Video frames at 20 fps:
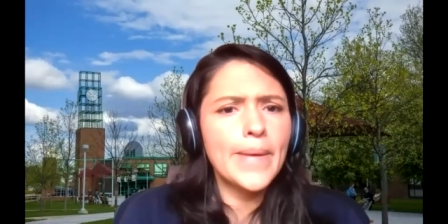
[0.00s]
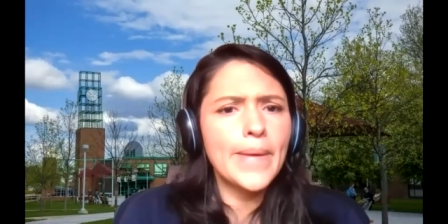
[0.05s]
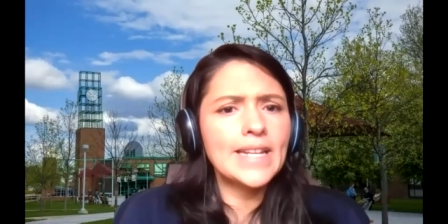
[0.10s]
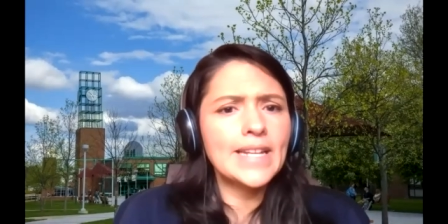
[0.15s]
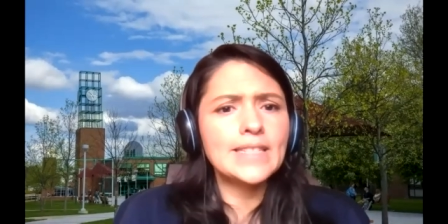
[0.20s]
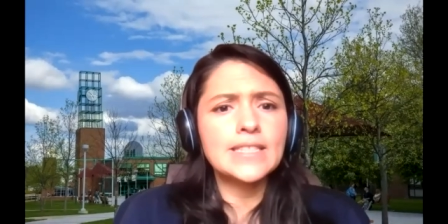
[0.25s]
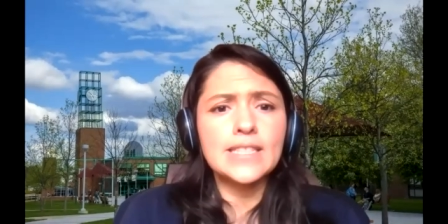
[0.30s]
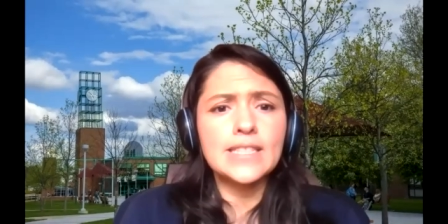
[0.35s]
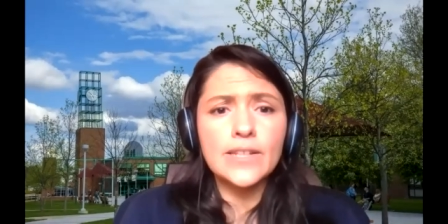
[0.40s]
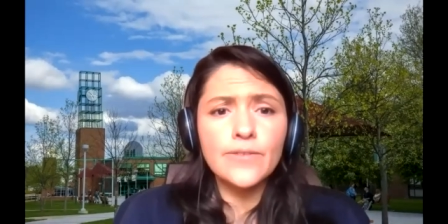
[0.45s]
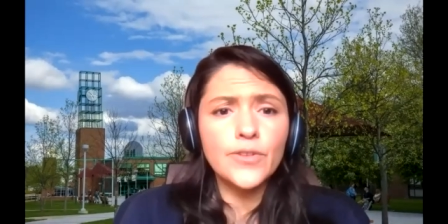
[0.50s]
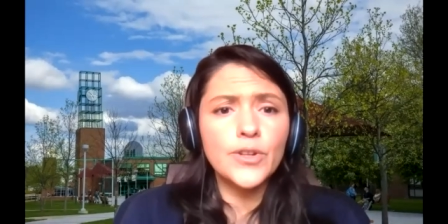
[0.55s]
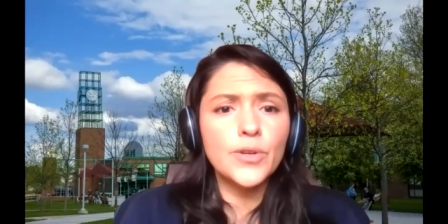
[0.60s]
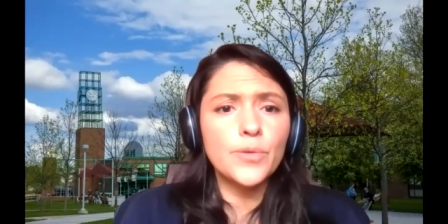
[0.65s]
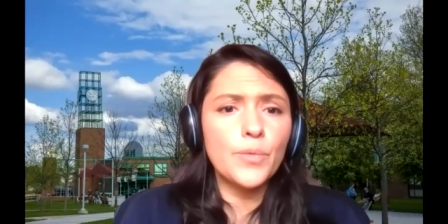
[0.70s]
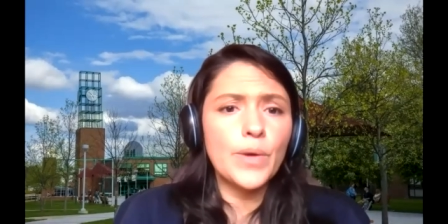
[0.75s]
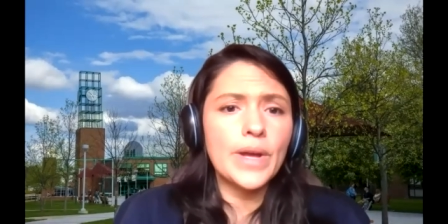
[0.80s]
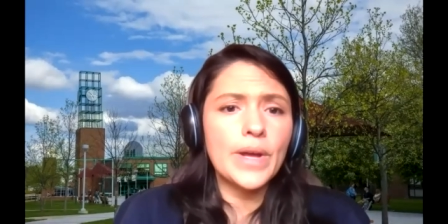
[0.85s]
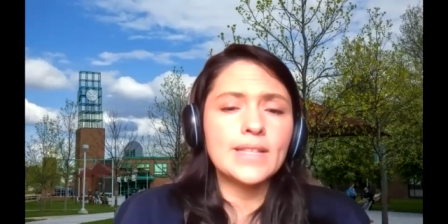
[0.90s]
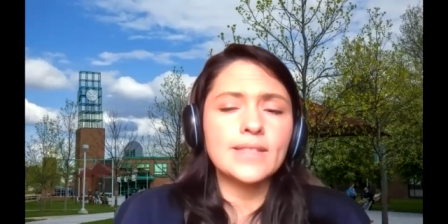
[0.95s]
many
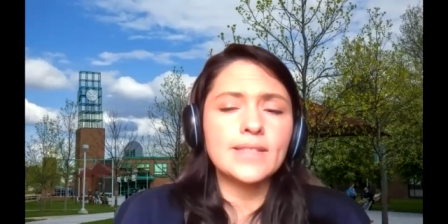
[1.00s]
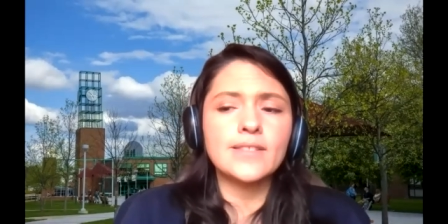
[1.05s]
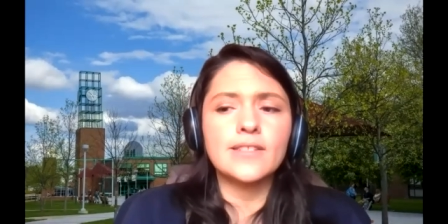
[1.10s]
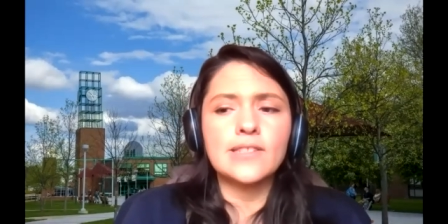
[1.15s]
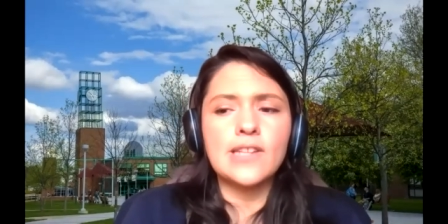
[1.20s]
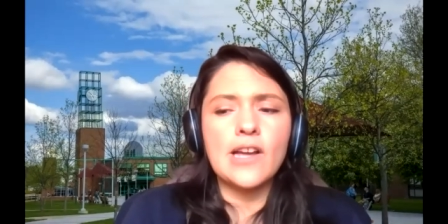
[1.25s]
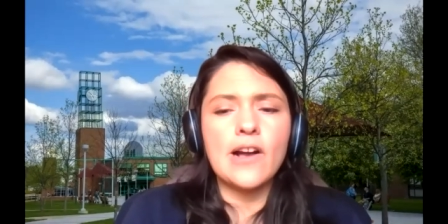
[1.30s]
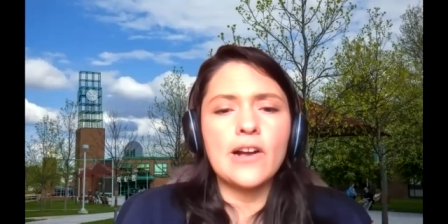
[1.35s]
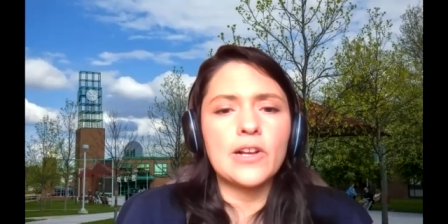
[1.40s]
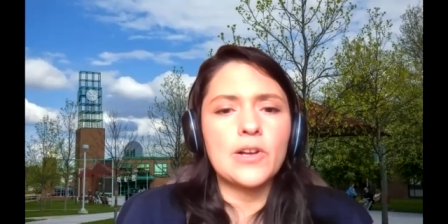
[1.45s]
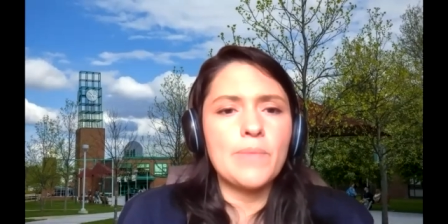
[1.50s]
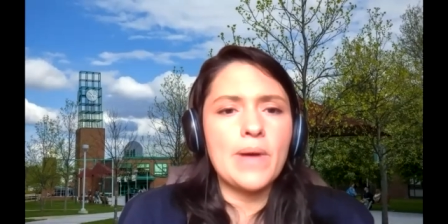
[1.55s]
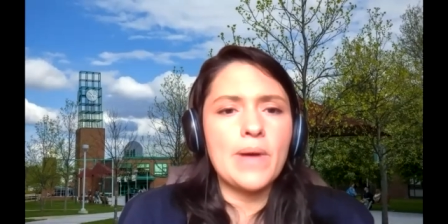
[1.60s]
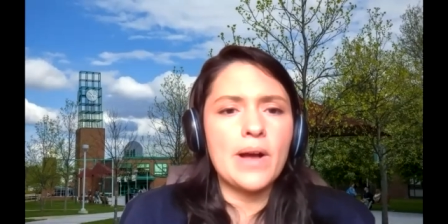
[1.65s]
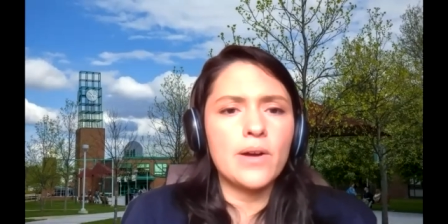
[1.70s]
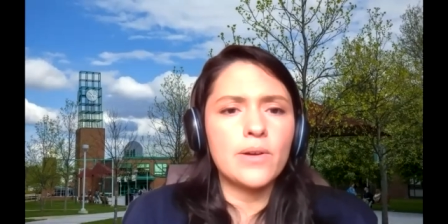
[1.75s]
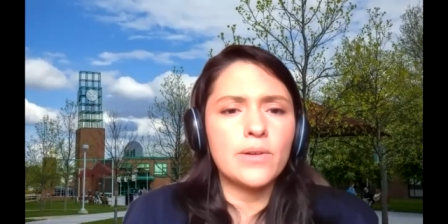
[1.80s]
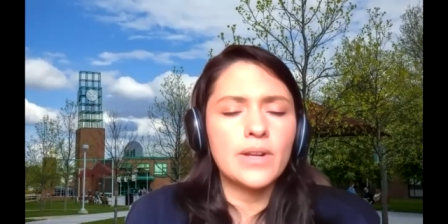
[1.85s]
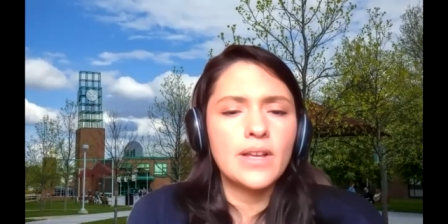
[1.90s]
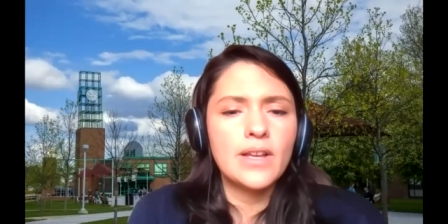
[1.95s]
different ways to talk
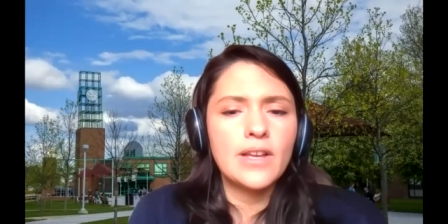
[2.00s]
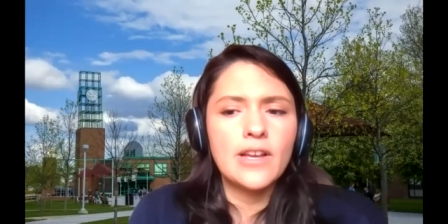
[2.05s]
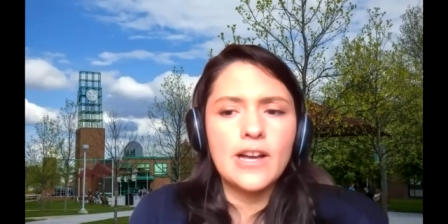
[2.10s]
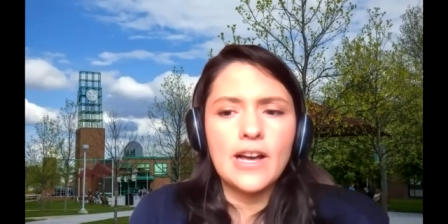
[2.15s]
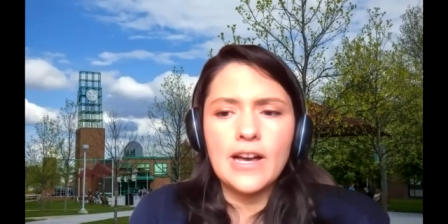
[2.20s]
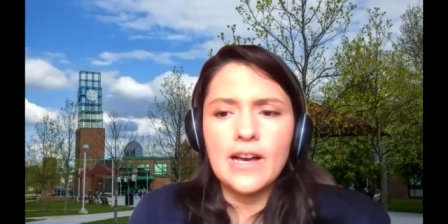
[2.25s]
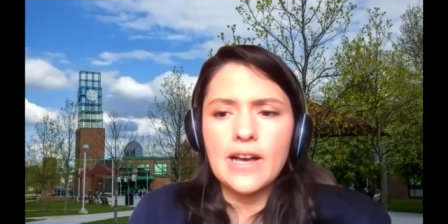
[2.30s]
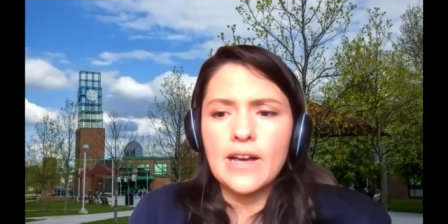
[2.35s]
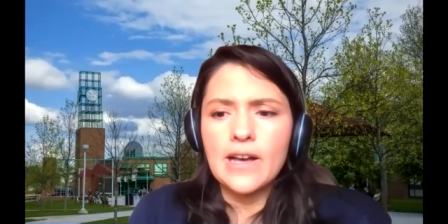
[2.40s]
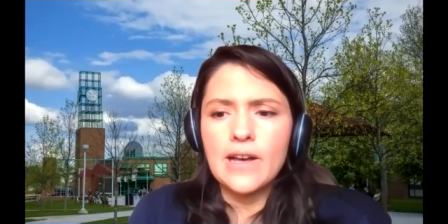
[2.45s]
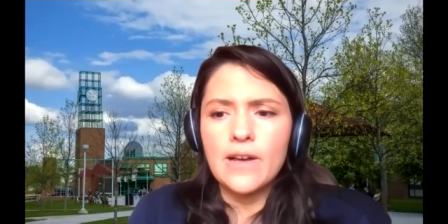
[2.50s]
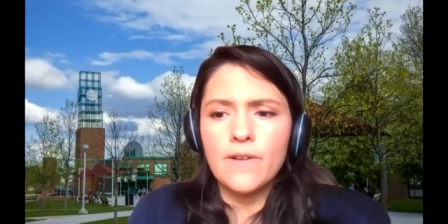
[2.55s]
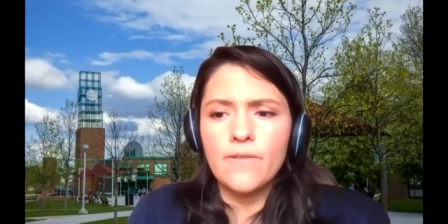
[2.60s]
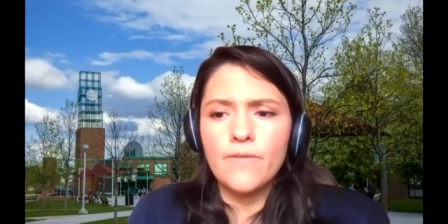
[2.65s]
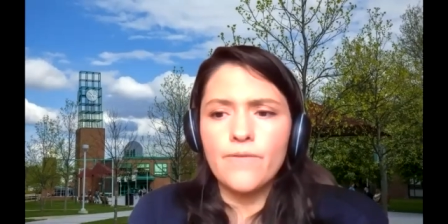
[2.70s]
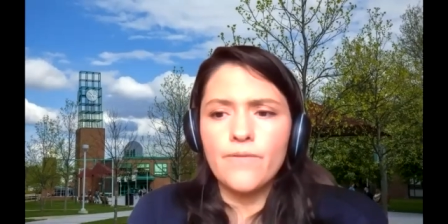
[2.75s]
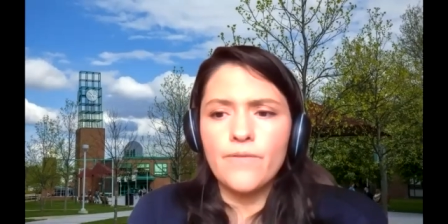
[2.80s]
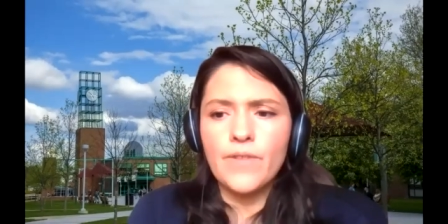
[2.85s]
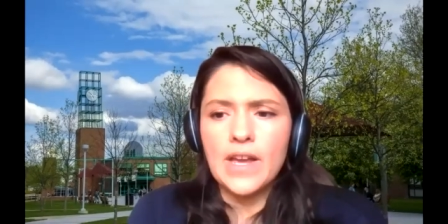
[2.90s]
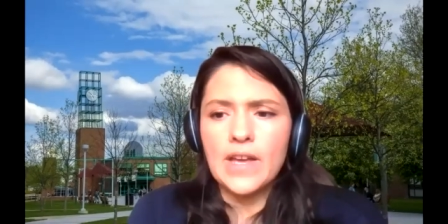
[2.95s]
about uh,
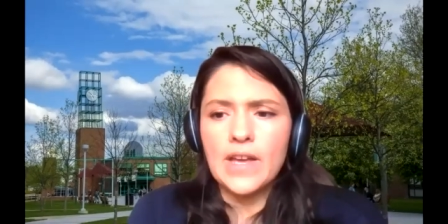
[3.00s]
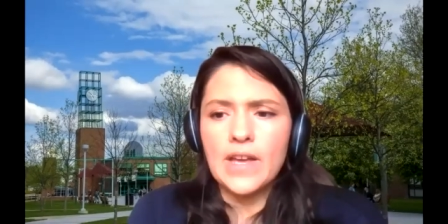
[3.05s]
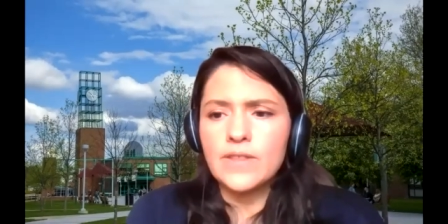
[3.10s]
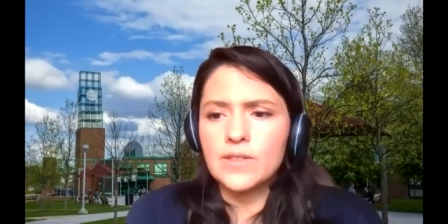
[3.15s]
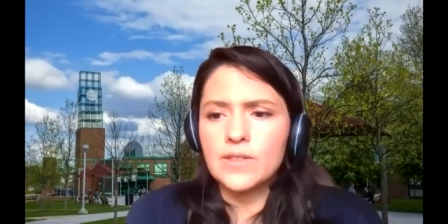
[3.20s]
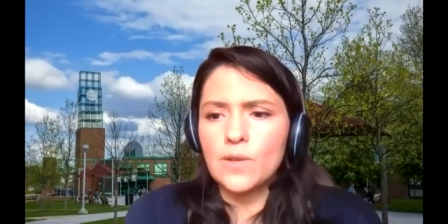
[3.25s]
faith.